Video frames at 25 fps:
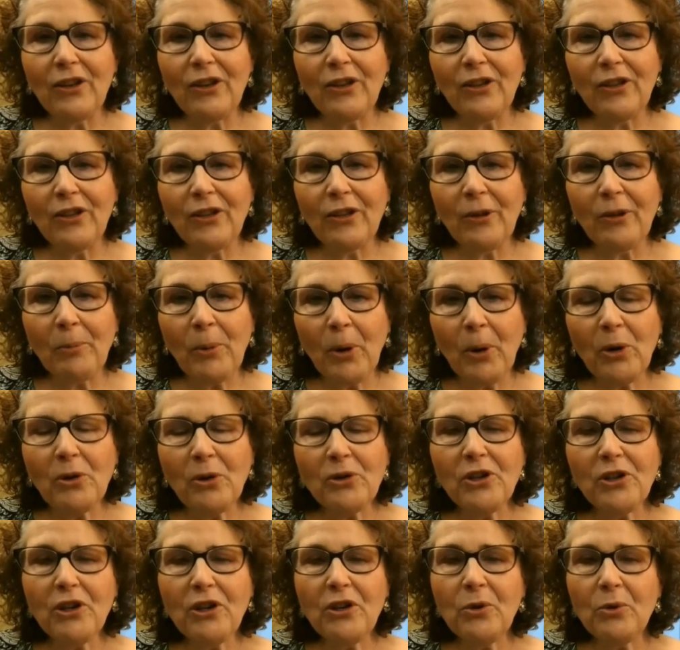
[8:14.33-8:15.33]
the
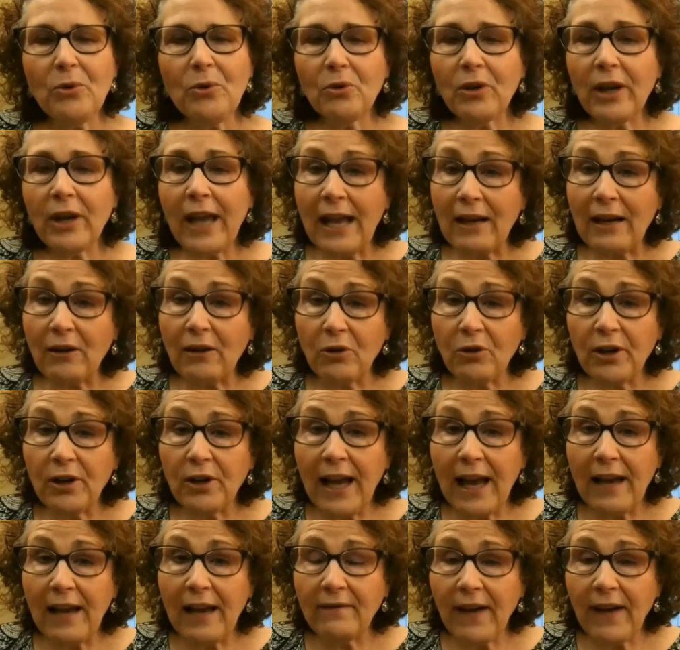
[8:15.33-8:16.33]
person who can
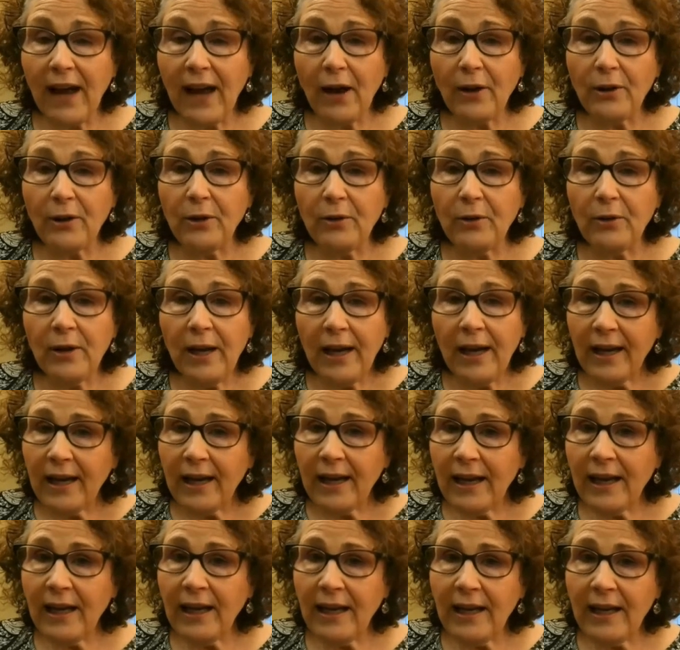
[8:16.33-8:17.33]
create value
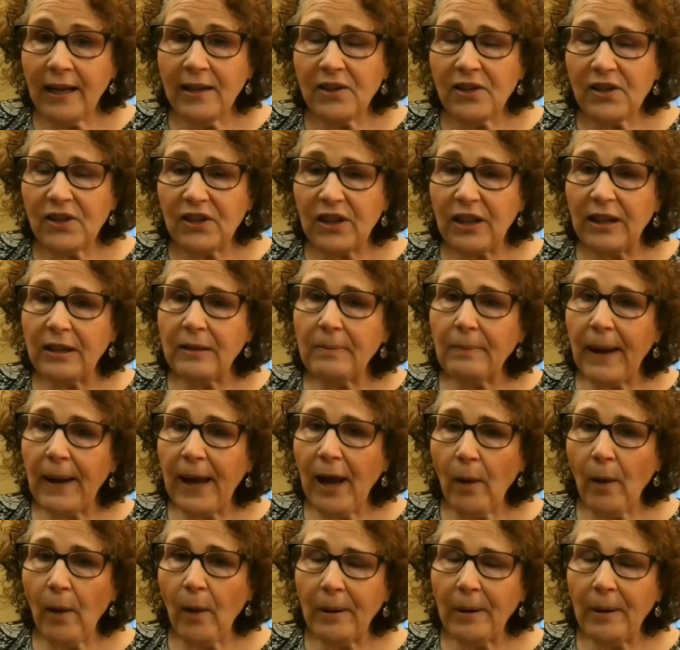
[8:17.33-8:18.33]
in an instant by
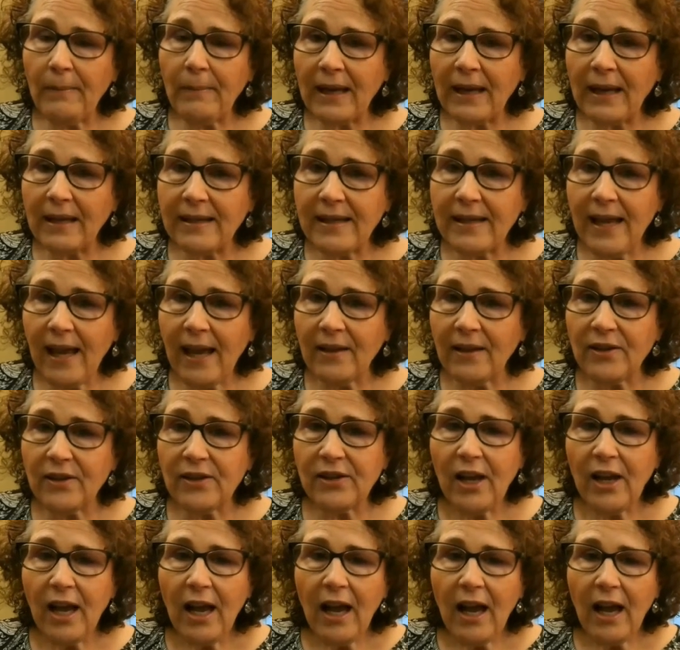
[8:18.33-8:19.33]
helping make sense
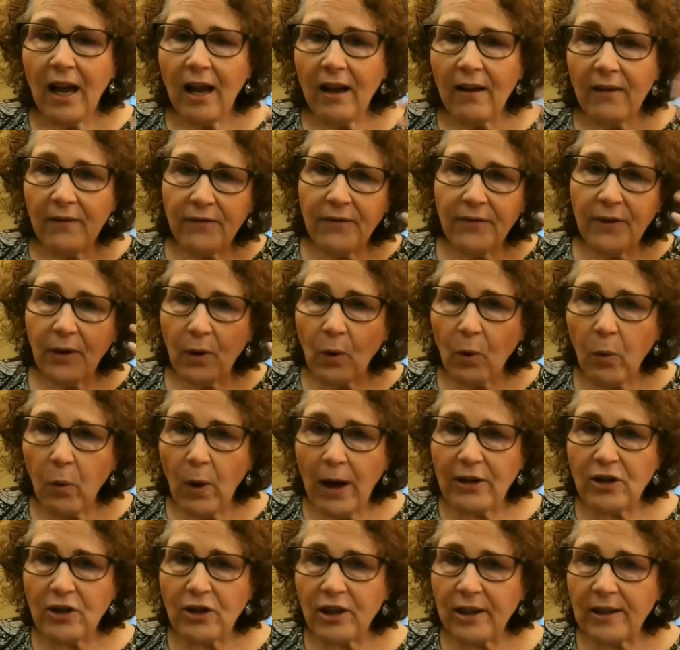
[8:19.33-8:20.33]
of the
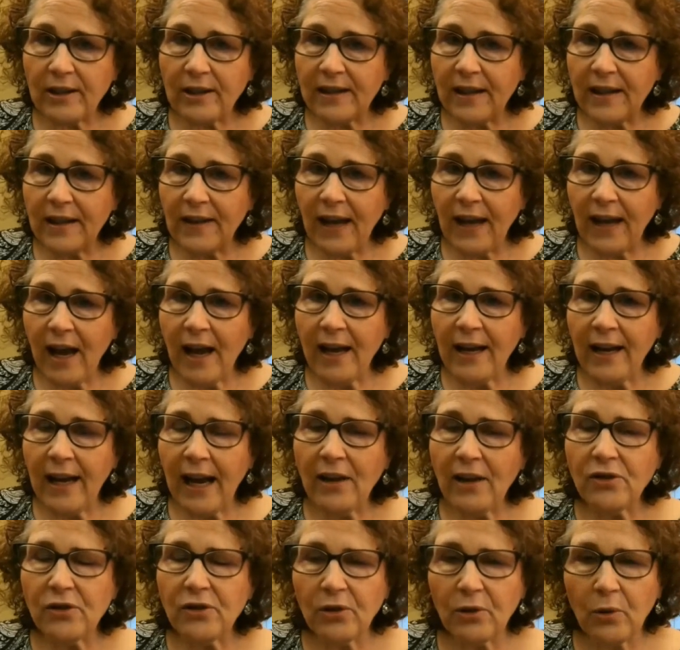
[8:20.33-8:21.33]
questions and the
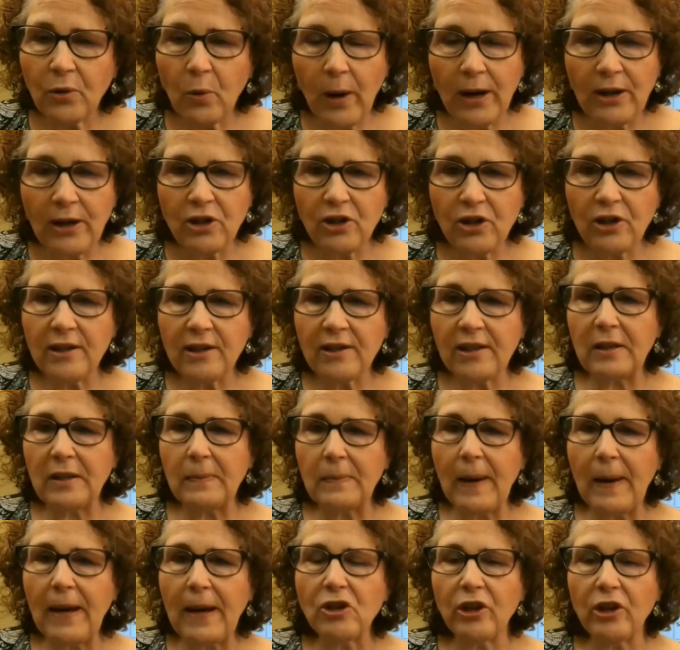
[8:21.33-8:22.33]
unanswered questions,
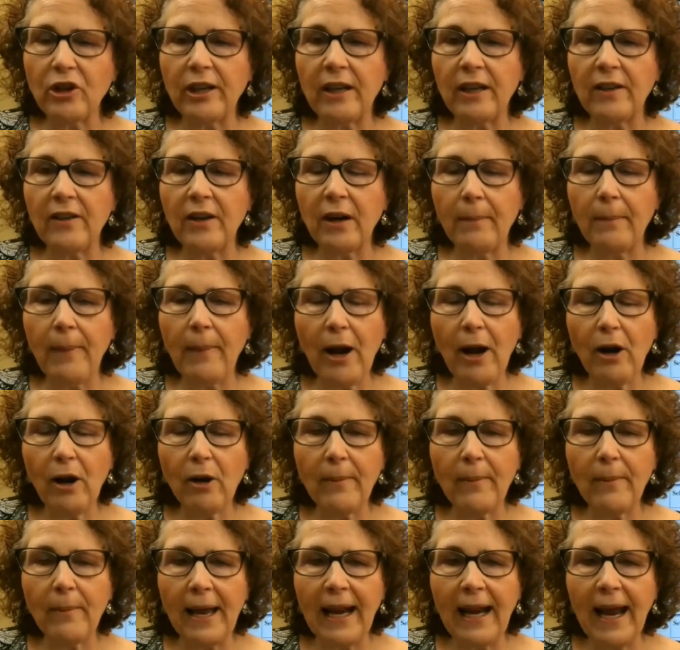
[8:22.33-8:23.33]
especially that a buyer
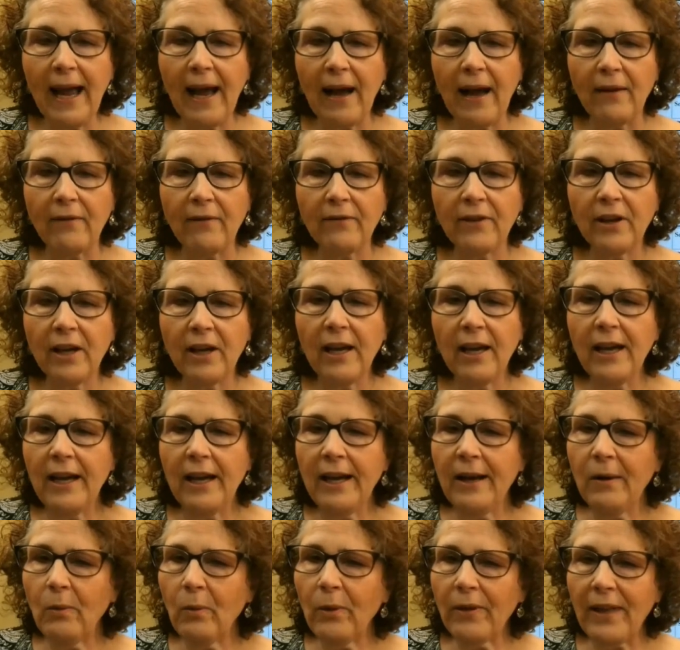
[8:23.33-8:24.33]
might have,
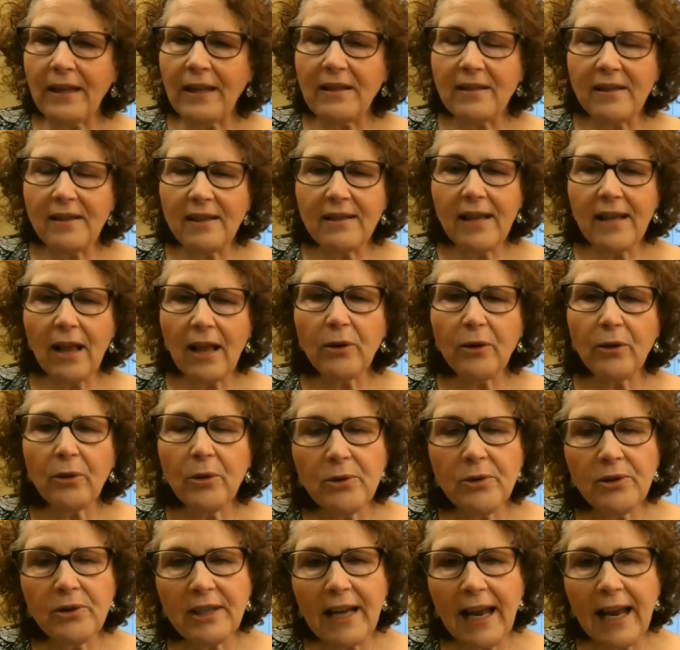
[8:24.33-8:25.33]
well, that's the seller who
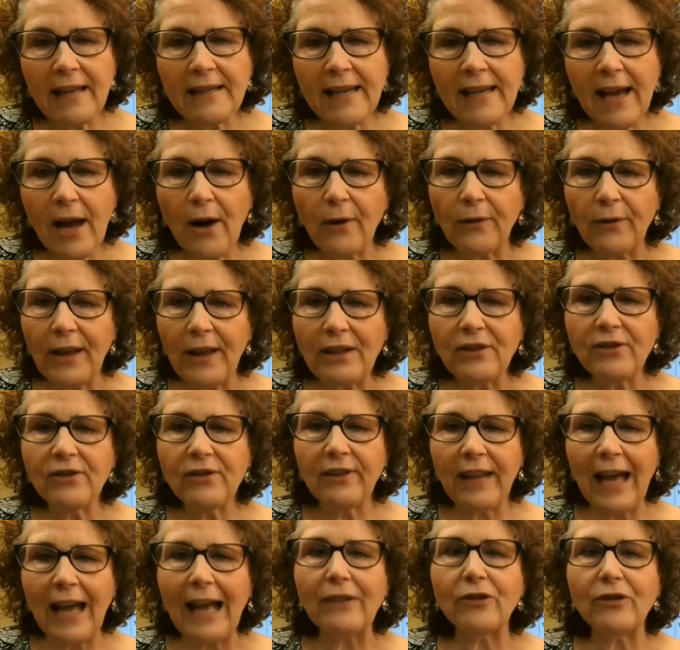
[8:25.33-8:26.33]
stands out.
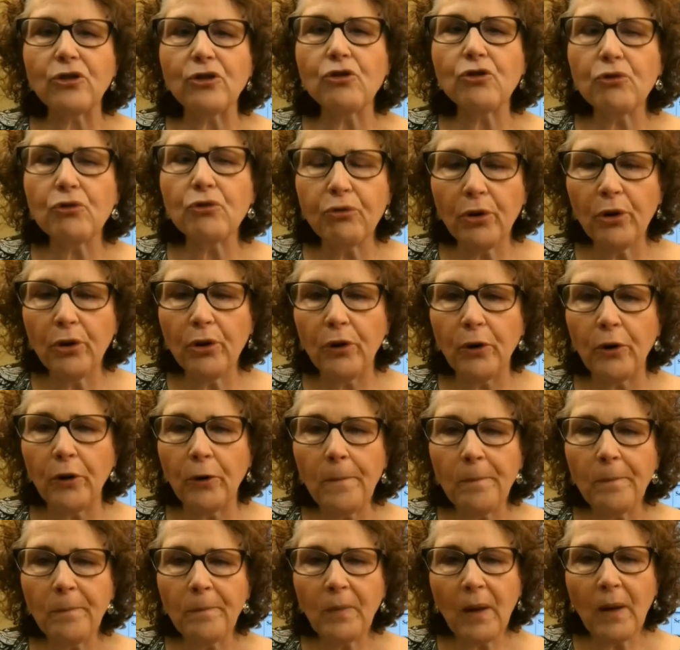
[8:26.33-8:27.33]
That's
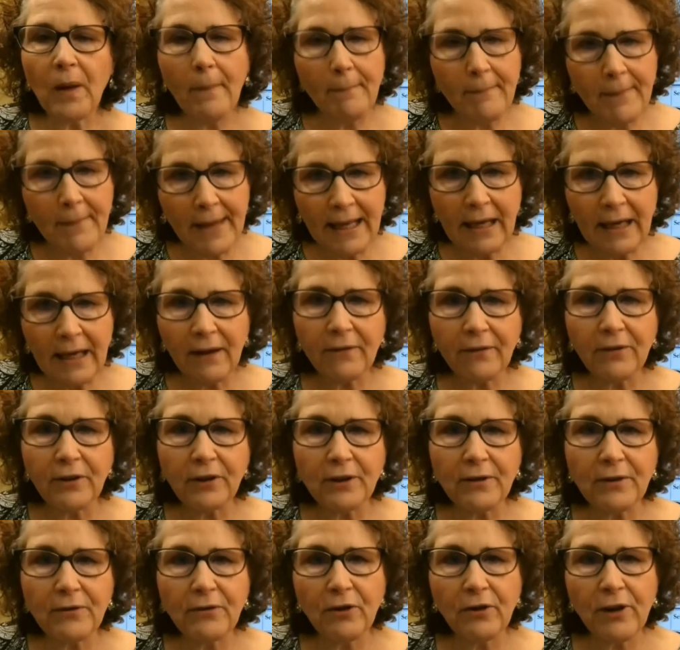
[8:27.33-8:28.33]
true, meaningful
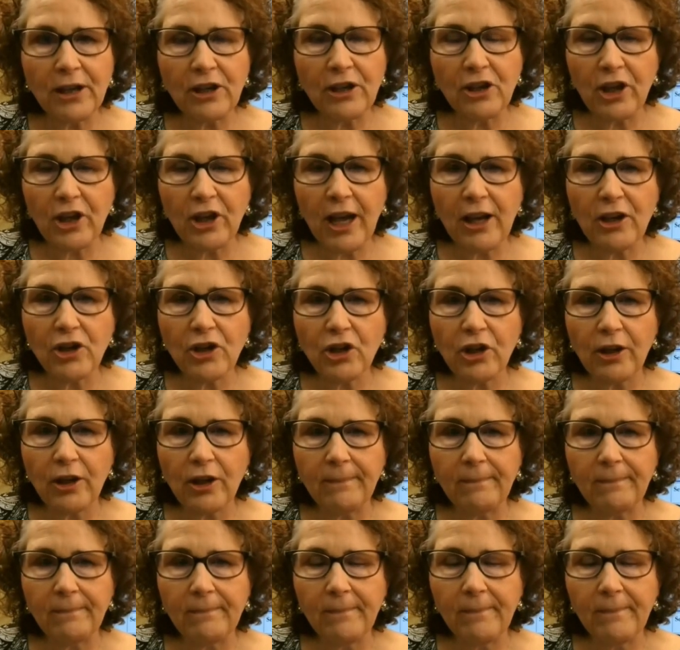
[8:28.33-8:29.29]
differentiation.